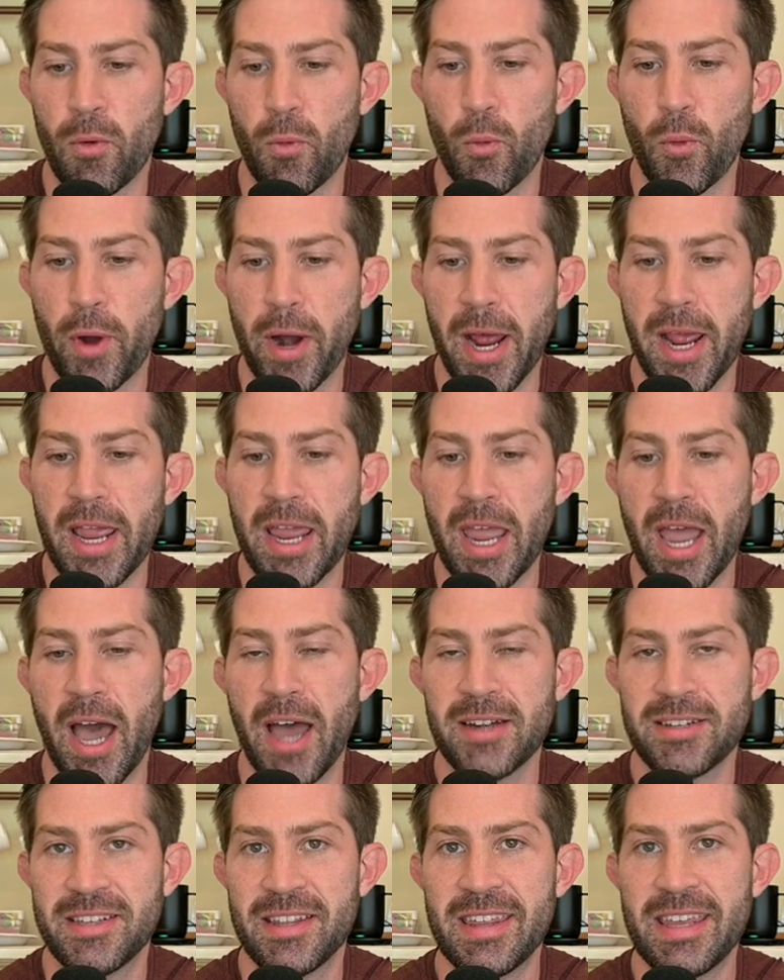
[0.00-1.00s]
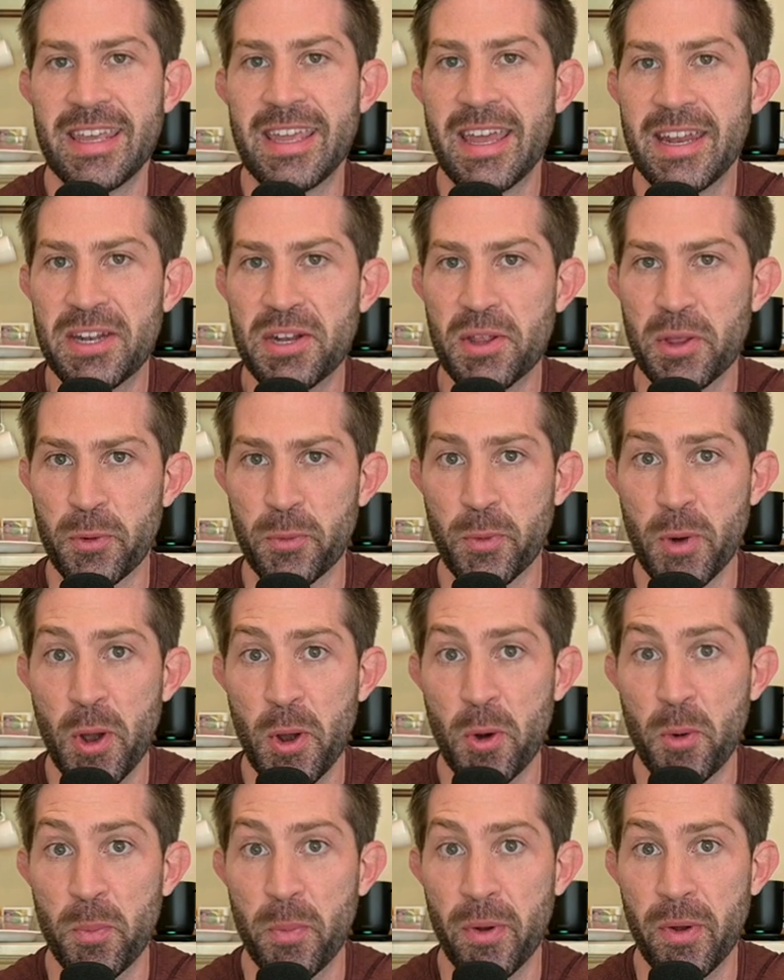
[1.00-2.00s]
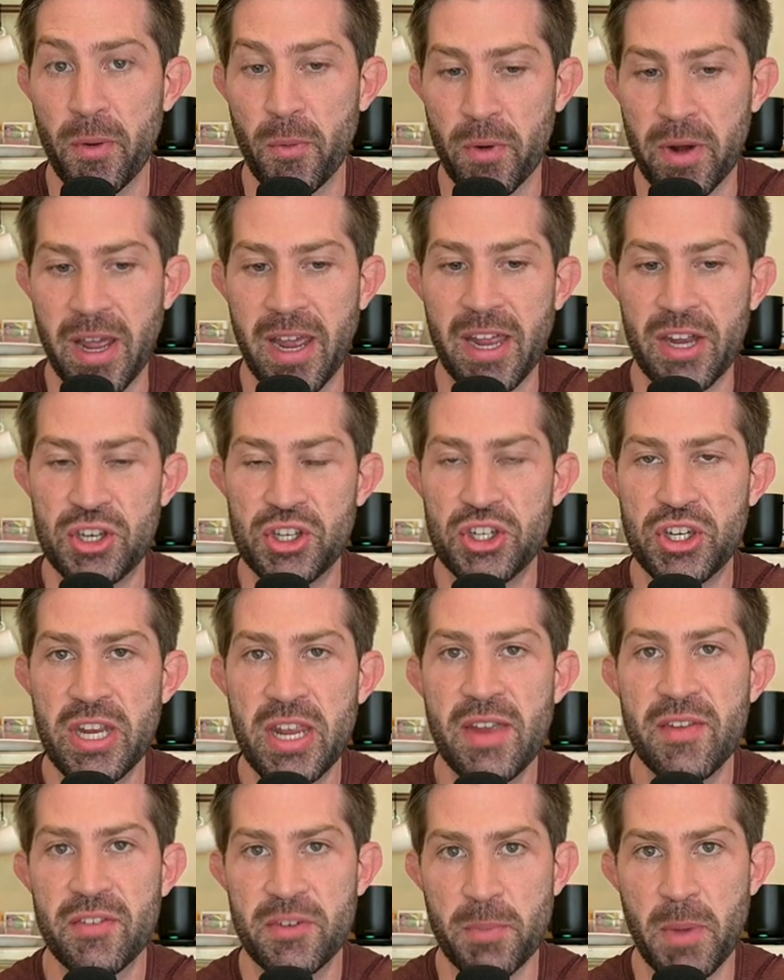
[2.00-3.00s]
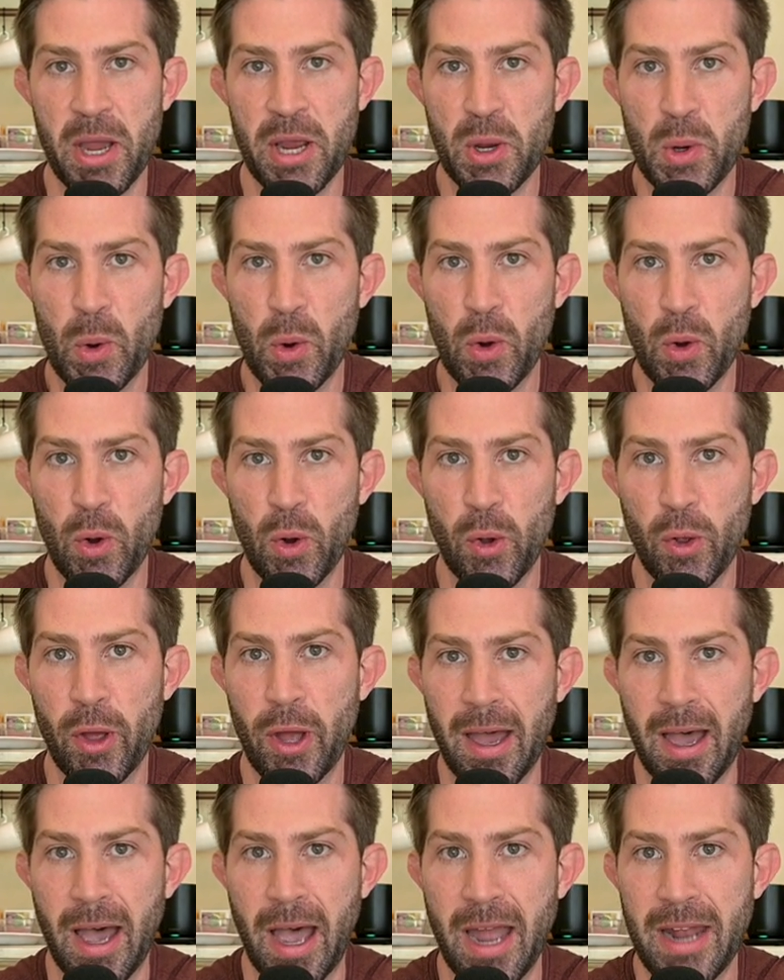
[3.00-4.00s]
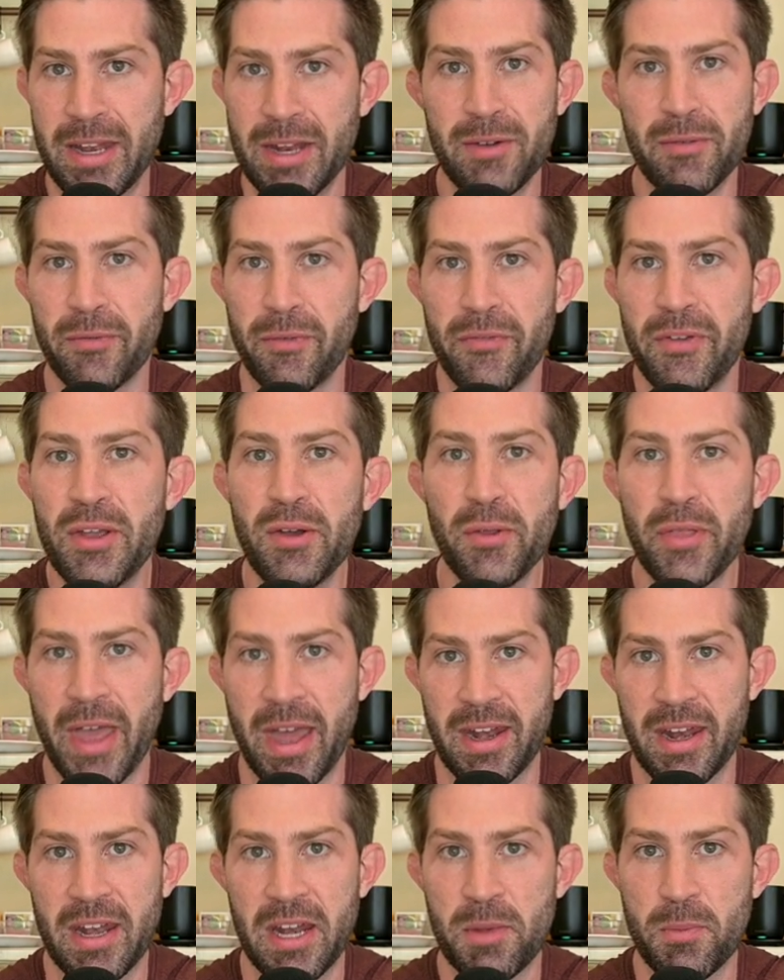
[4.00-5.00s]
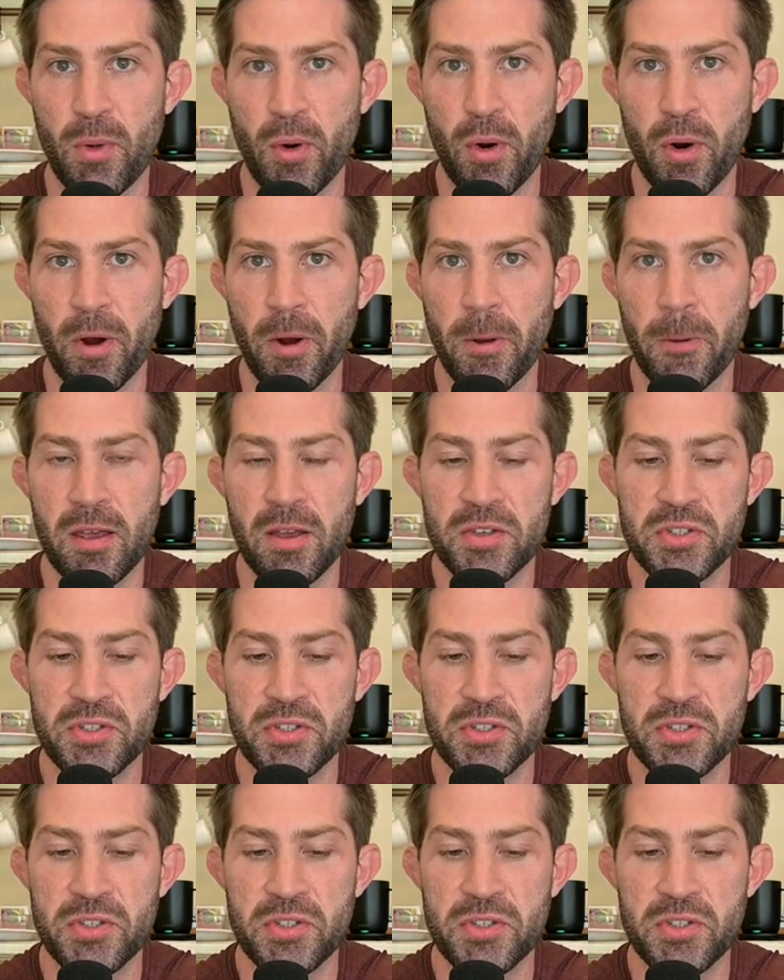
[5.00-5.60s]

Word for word: When I got to the end of the rope, when I achieved my goal, I didn't feel that anymore.